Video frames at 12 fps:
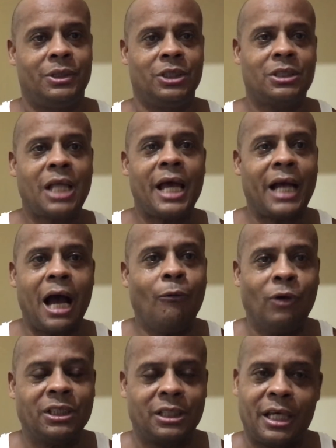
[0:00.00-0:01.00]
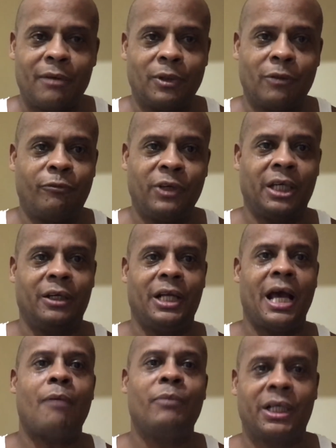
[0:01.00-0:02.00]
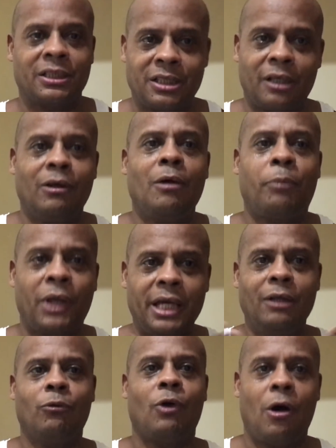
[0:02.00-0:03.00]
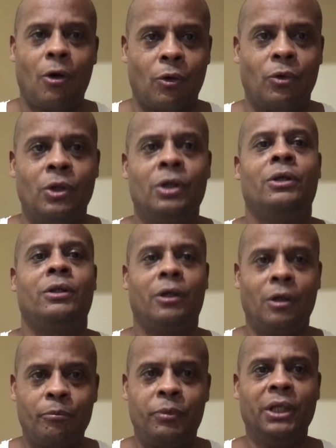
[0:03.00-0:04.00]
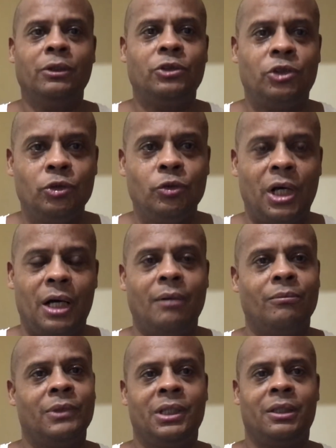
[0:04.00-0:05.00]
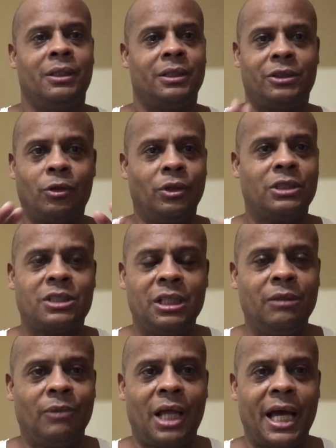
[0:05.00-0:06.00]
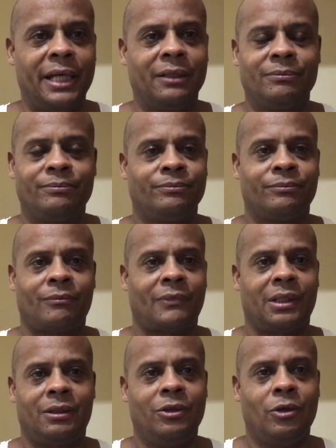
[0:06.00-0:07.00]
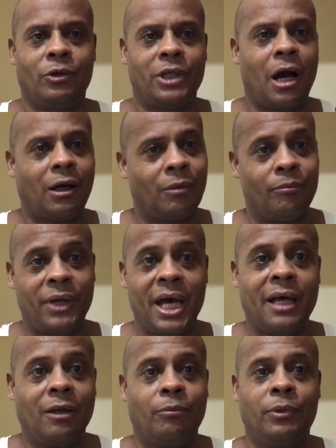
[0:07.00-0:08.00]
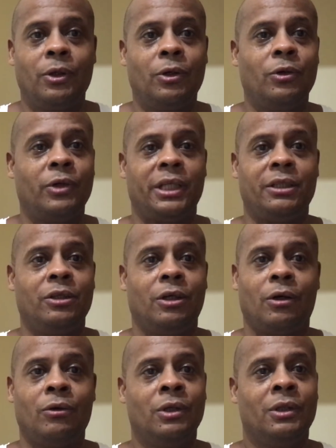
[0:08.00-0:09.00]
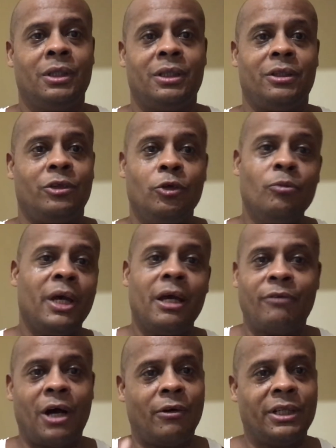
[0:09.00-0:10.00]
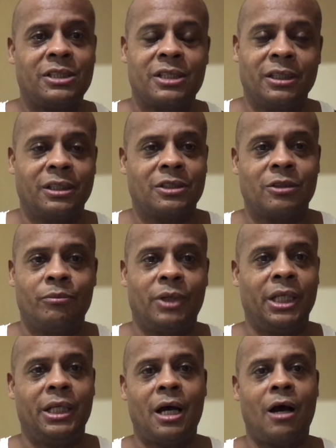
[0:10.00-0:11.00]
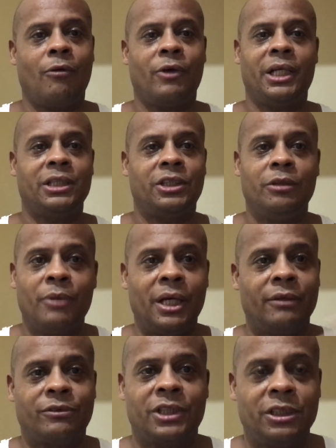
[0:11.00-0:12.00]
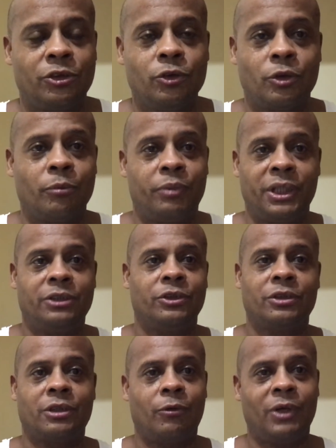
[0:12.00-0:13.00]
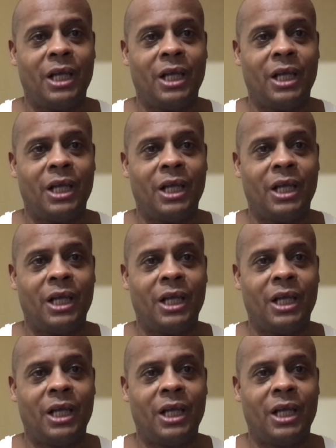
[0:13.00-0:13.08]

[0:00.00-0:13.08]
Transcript: just like I wasn't able to figure it out because they're going to play the role. They're going to build you up. It's going to seem like, you know, y'all compatible and, you know, you may have already sent her some money already. She may have sent you some pictures or